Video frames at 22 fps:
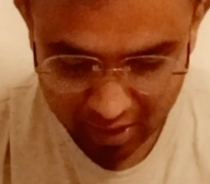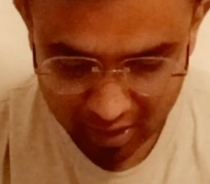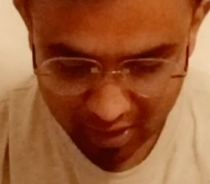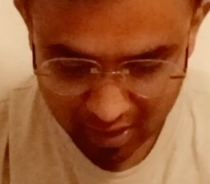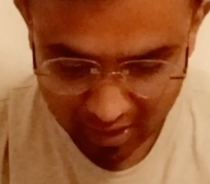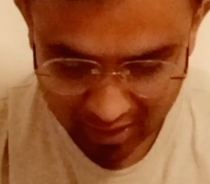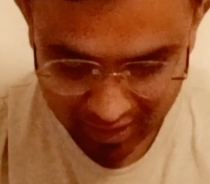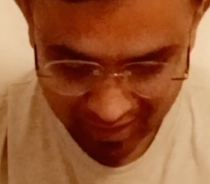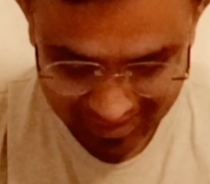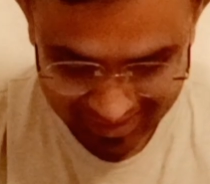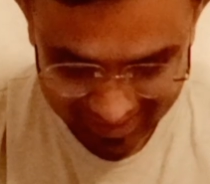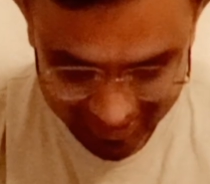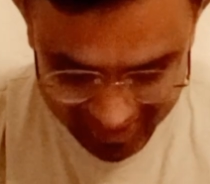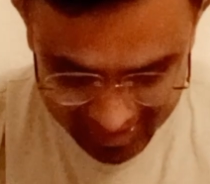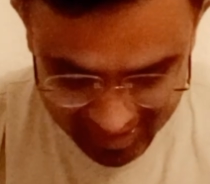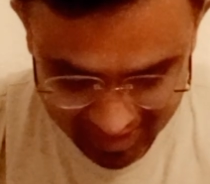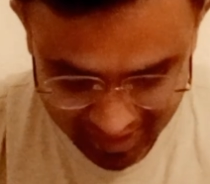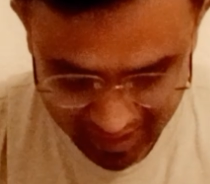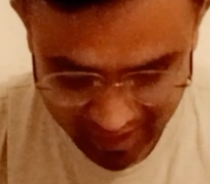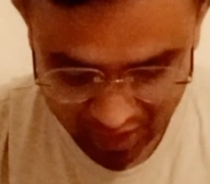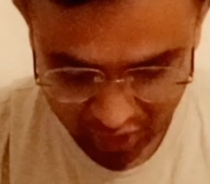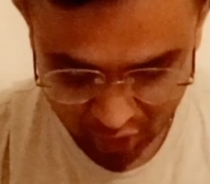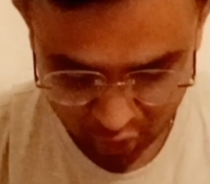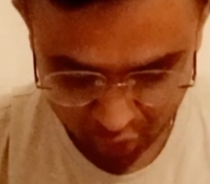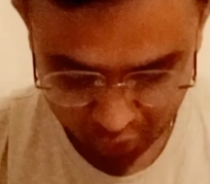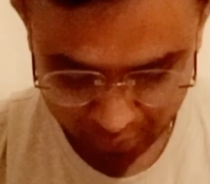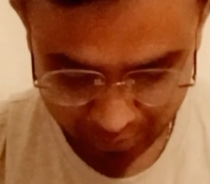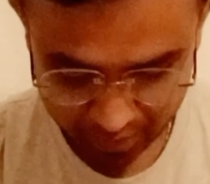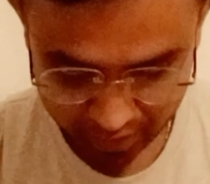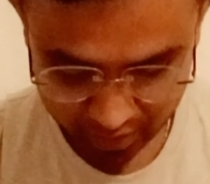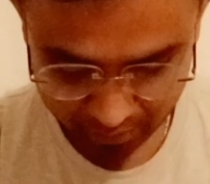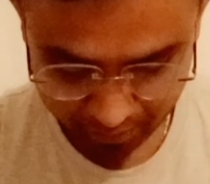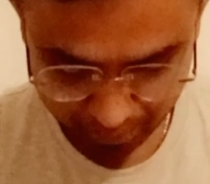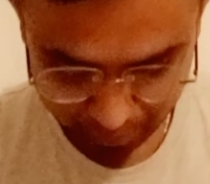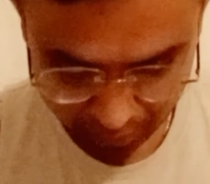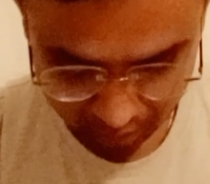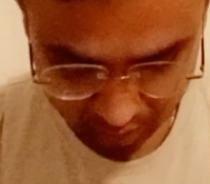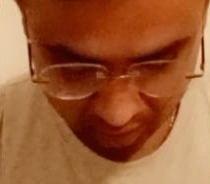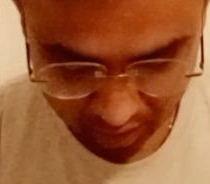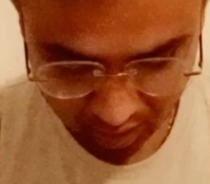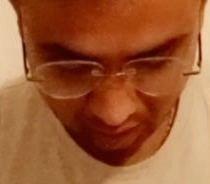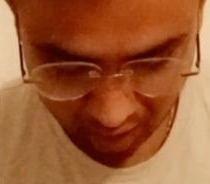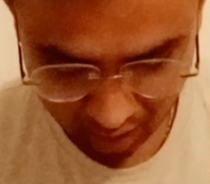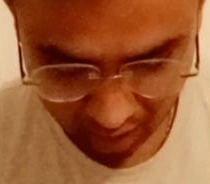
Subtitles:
the 60 km per